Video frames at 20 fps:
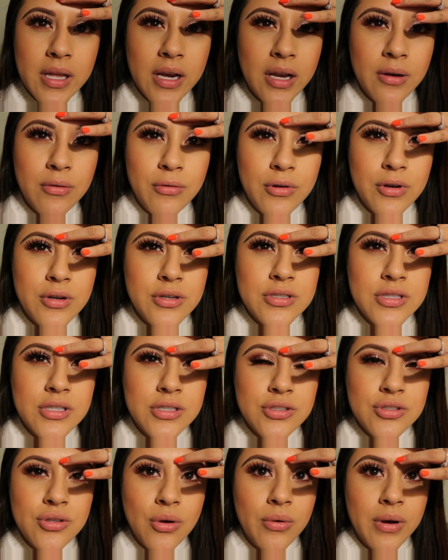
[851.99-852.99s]
and I
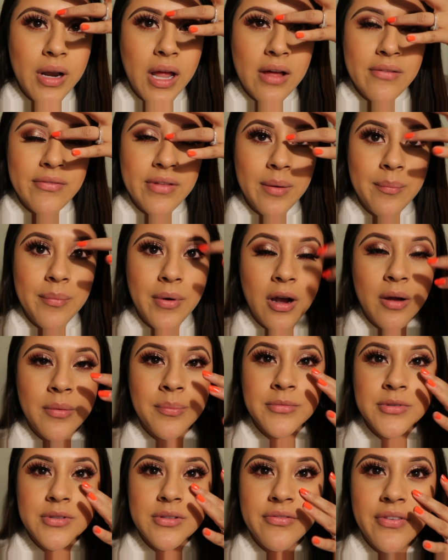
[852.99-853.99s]
usually don't have that
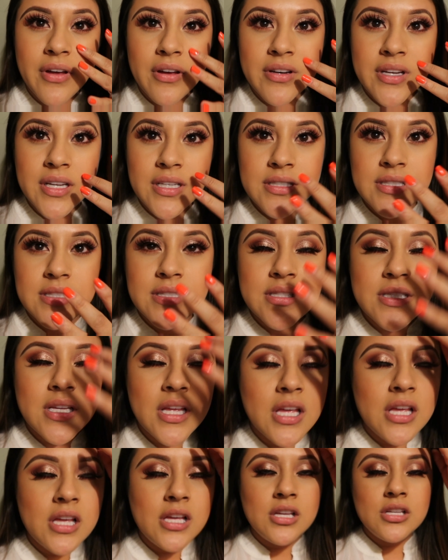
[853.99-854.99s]
problems with foundations,
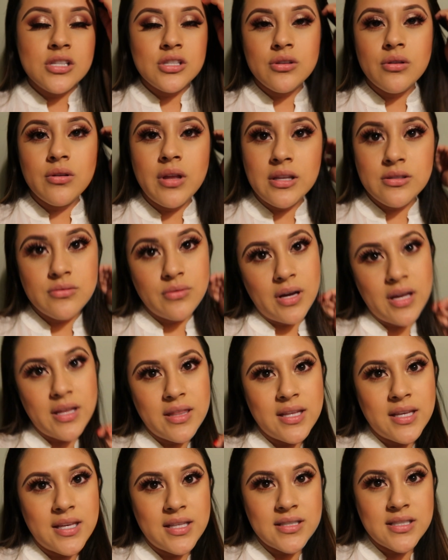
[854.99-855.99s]
so that's why I
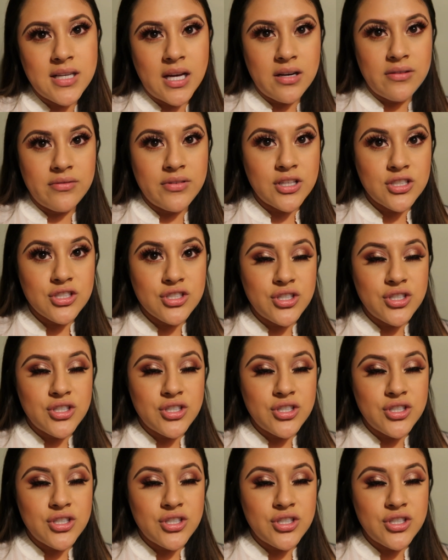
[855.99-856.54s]
think it's kind of like